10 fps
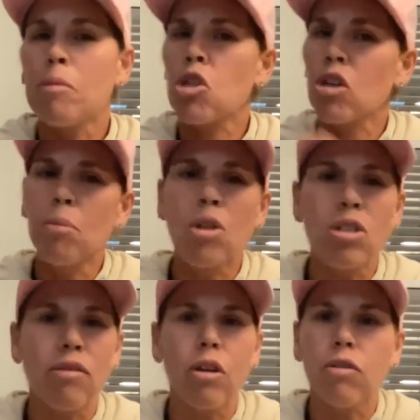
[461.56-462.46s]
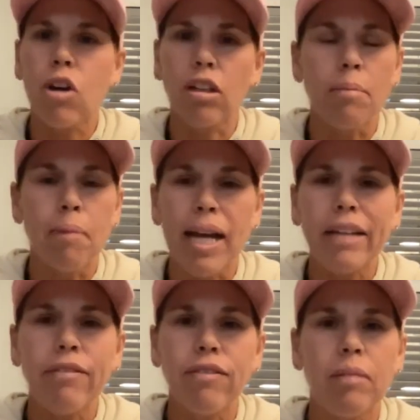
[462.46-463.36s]
Sure, most of you have gotten a
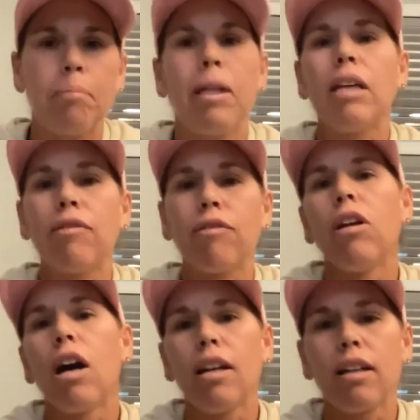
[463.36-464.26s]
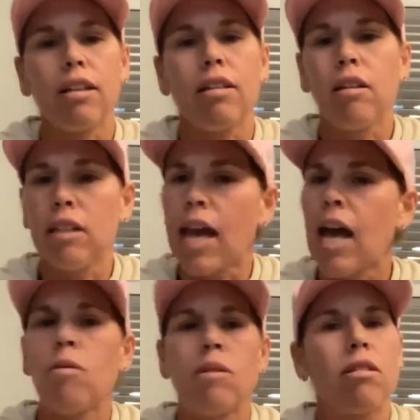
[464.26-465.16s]
bike fit, but if not,
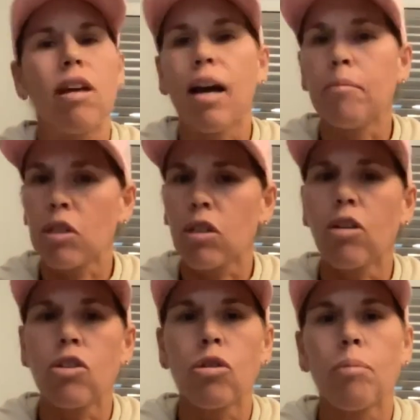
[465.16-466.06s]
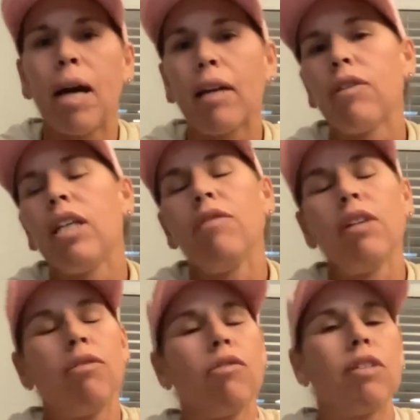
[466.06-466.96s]
now is the time to go do a bike fit.
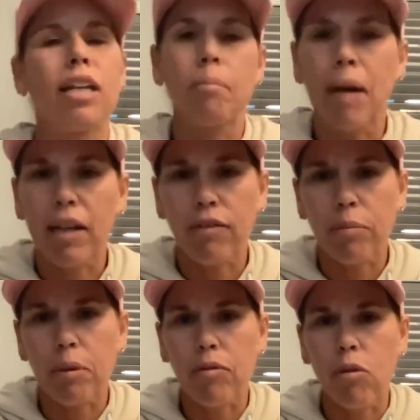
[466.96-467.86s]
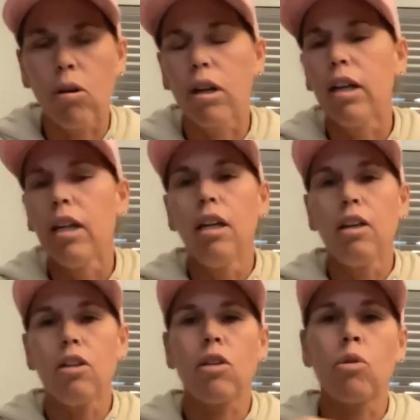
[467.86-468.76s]
Even if you've done a bike fit before,
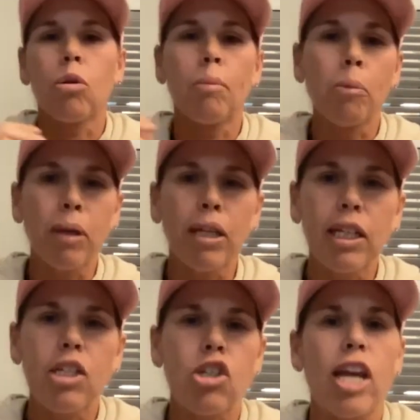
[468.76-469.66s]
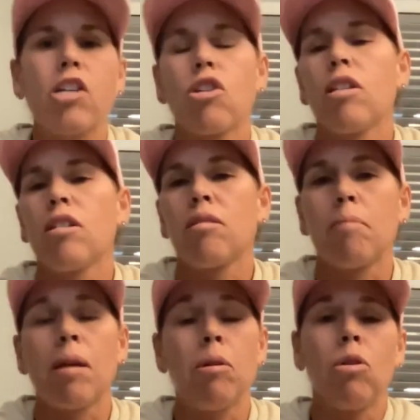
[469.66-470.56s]
your mobility changes,
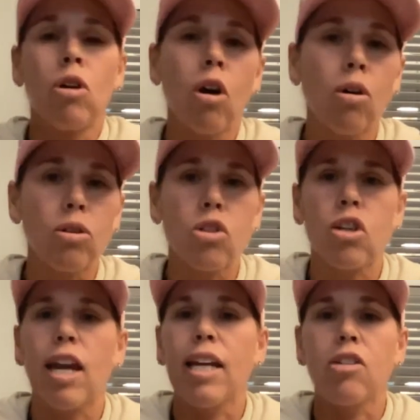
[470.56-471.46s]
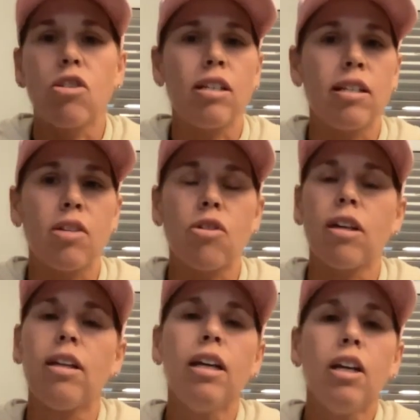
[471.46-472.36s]
maybe your goals change,
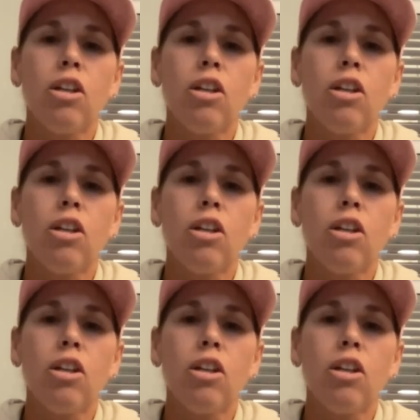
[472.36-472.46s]
etc.